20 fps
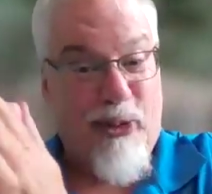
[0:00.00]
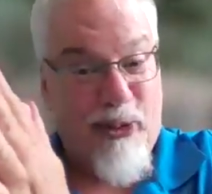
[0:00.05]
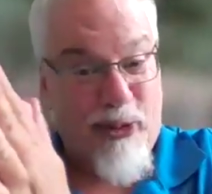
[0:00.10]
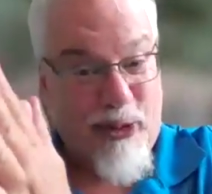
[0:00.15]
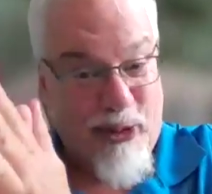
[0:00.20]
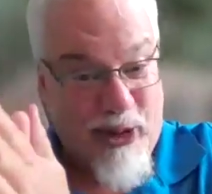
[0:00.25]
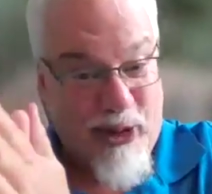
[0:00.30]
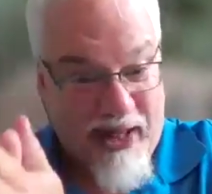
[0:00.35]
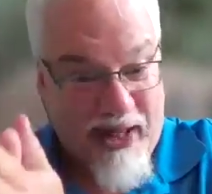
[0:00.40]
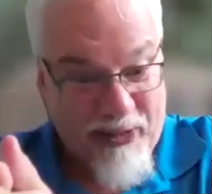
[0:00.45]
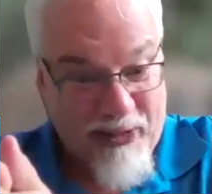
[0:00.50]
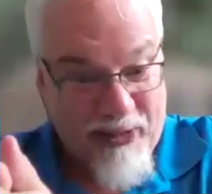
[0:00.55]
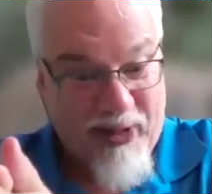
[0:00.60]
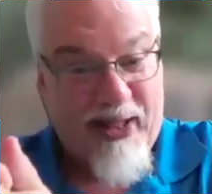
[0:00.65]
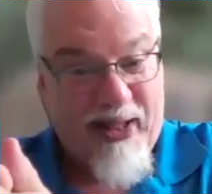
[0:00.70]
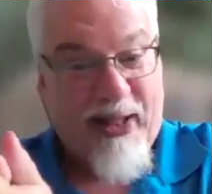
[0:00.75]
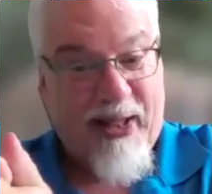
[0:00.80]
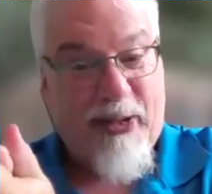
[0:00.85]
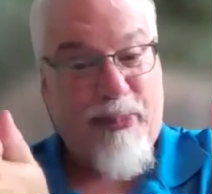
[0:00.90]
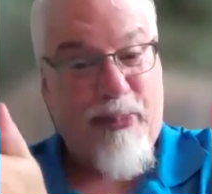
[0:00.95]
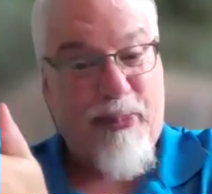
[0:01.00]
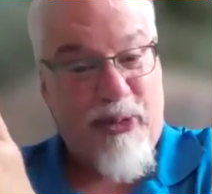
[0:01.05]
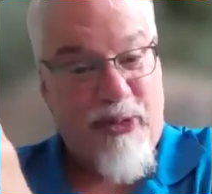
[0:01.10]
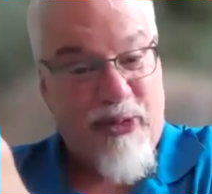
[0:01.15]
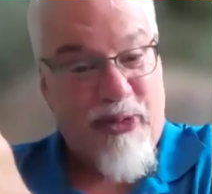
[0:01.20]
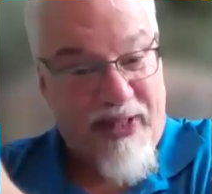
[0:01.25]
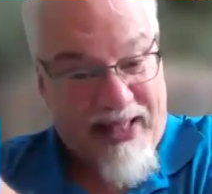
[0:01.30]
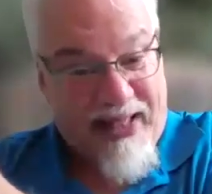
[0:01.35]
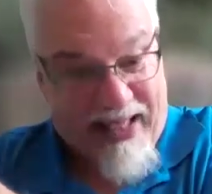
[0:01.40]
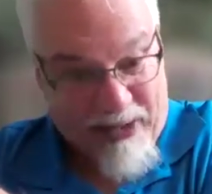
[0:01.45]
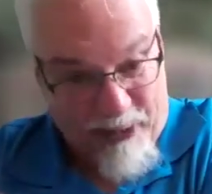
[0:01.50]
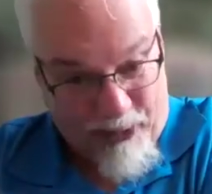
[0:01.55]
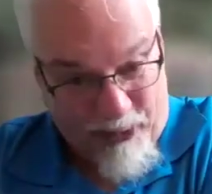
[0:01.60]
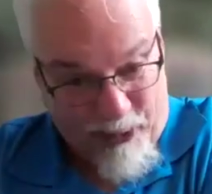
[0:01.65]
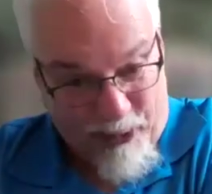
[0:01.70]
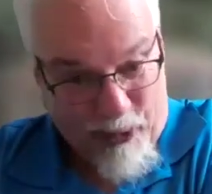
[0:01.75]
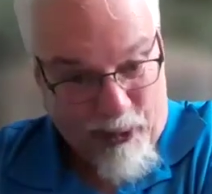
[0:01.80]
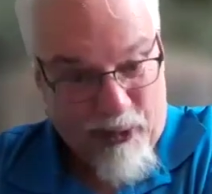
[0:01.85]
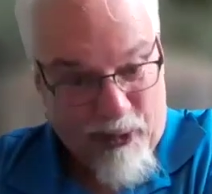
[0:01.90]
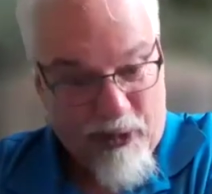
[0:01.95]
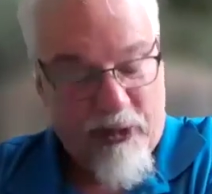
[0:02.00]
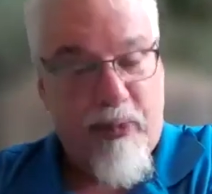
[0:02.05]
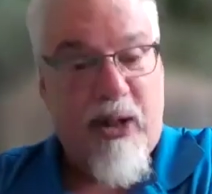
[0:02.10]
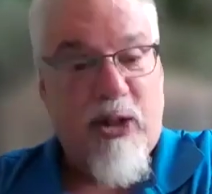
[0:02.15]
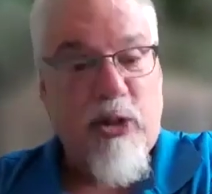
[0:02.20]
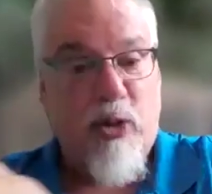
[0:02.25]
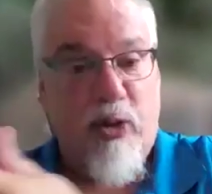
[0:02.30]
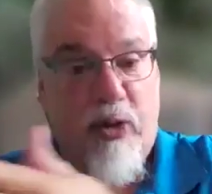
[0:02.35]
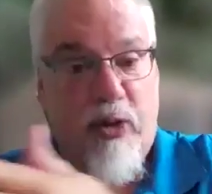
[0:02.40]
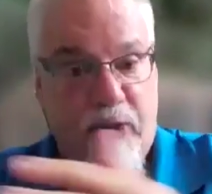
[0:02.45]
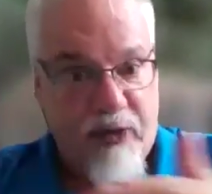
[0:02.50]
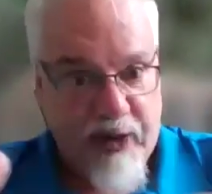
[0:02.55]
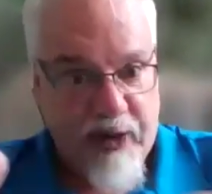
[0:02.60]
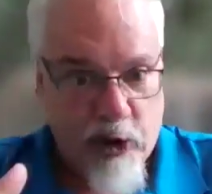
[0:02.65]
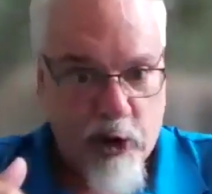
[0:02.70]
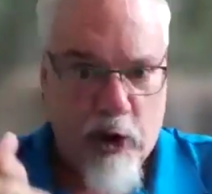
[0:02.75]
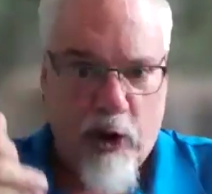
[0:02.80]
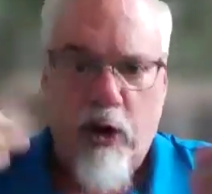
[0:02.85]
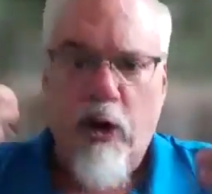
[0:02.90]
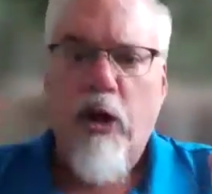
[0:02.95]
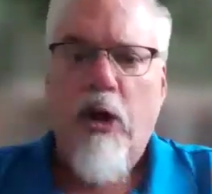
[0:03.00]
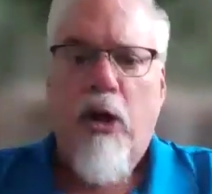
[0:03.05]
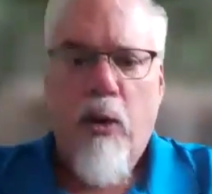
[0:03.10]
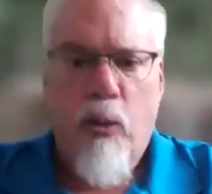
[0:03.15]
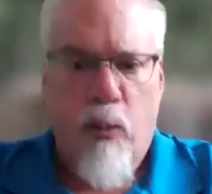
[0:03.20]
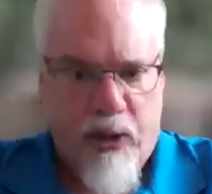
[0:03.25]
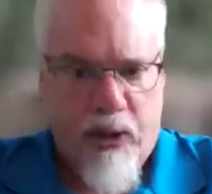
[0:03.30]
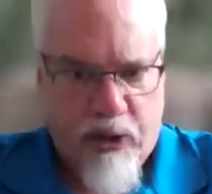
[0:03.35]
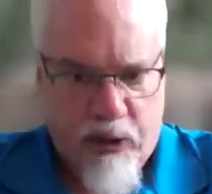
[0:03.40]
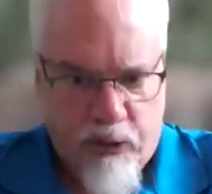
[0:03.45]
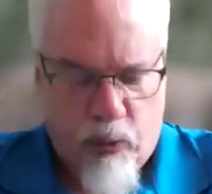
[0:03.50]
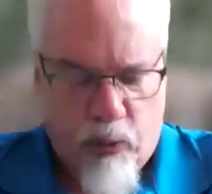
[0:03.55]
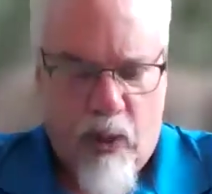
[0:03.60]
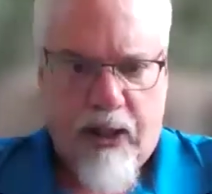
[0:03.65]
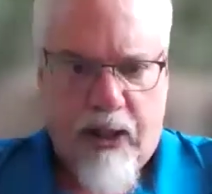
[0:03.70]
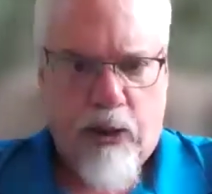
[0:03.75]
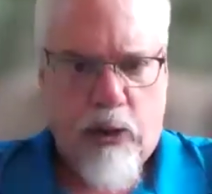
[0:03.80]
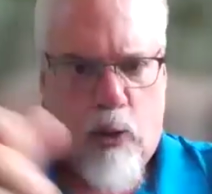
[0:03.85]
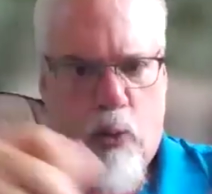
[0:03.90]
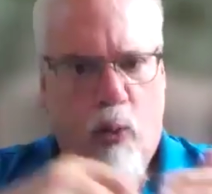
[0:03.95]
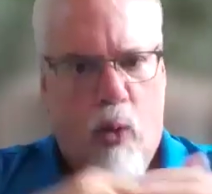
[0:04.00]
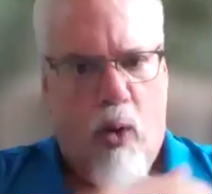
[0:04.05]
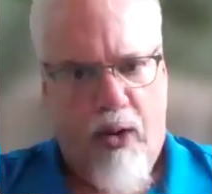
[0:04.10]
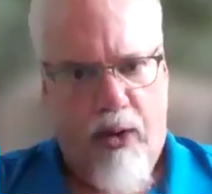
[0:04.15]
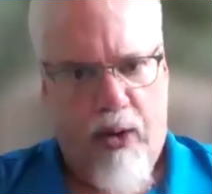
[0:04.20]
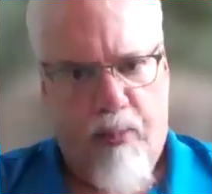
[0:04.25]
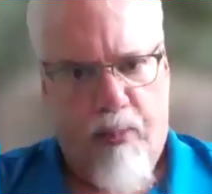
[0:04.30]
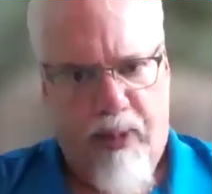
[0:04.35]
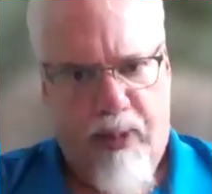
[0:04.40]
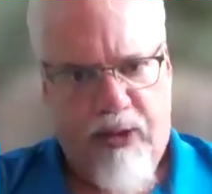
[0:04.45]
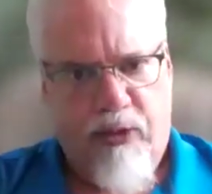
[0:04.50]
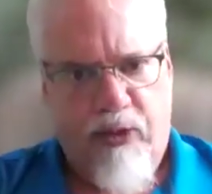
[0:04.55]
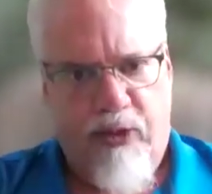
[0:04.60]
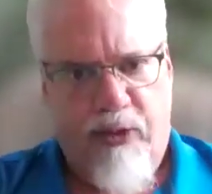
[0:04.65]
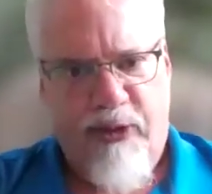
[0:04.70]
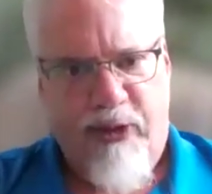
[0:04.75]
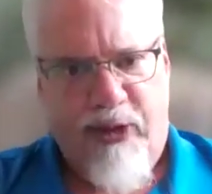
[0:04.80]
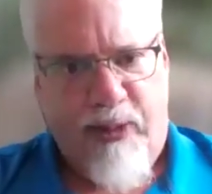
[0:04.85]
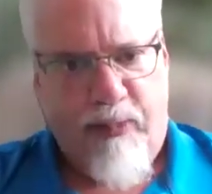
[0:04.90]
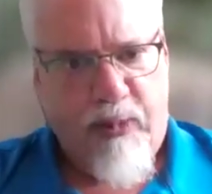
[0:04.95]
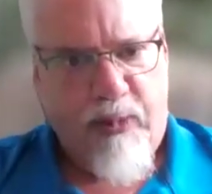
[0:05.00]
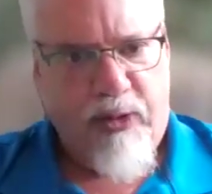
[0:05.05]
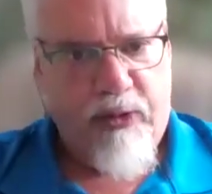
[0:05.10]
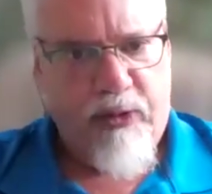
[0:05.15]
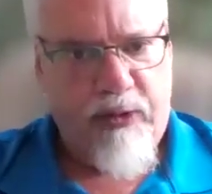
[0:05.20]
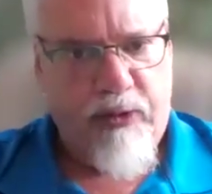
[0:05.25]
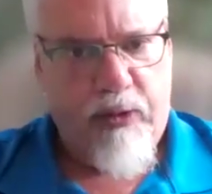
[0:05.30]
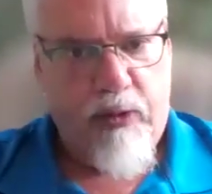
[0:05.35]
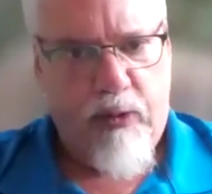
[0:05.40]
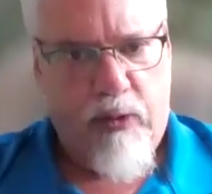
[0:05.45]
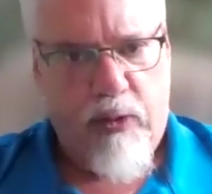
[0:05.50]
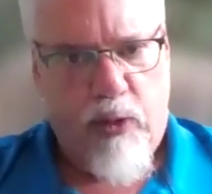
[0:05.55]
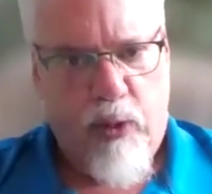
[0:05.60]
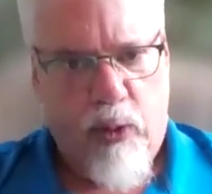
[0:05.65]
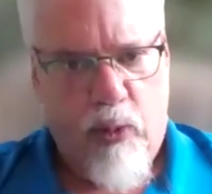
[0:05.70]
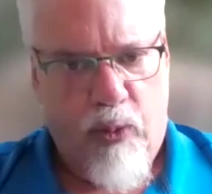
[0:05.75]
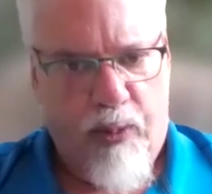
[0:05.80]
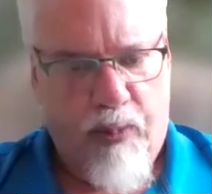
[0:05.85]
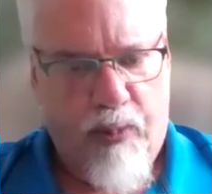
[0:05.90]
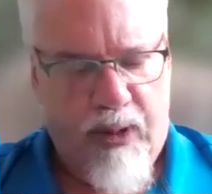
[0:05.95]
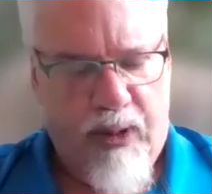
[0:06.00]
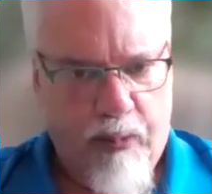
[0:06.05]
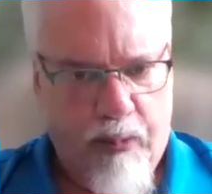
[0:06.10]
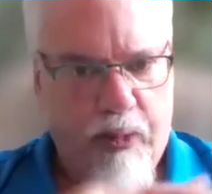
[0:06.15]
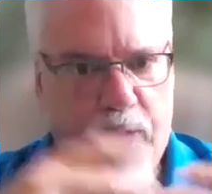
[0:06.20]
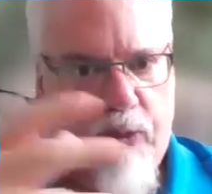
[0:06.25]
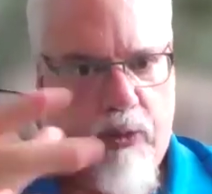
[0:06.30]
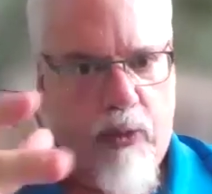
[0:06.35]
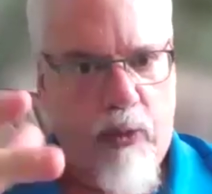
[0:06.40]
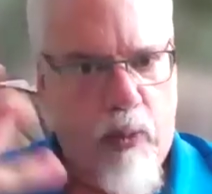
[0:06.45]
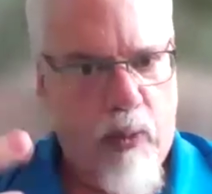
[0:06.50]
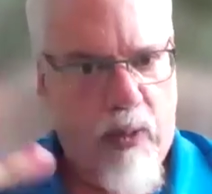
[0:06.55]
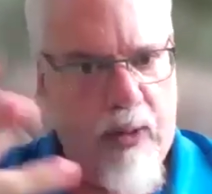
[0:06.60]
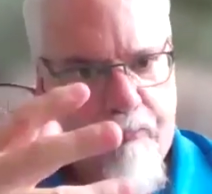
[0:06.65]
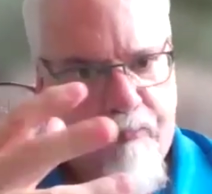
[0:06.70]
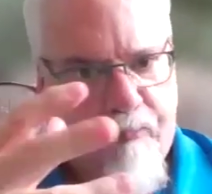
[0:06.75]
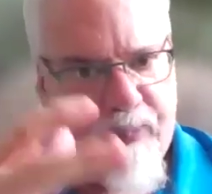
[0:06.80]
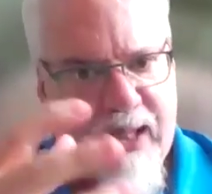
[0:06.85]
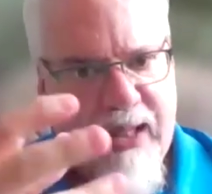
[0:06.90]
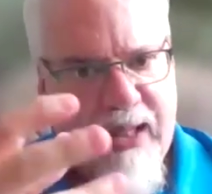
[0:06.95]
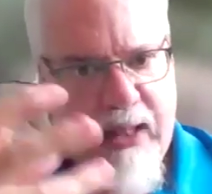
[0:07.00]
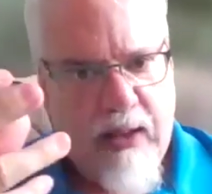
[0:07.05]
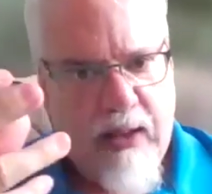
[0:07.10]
You're the content experts in that student specialization, which is why you are their mentor team. And so you would be able to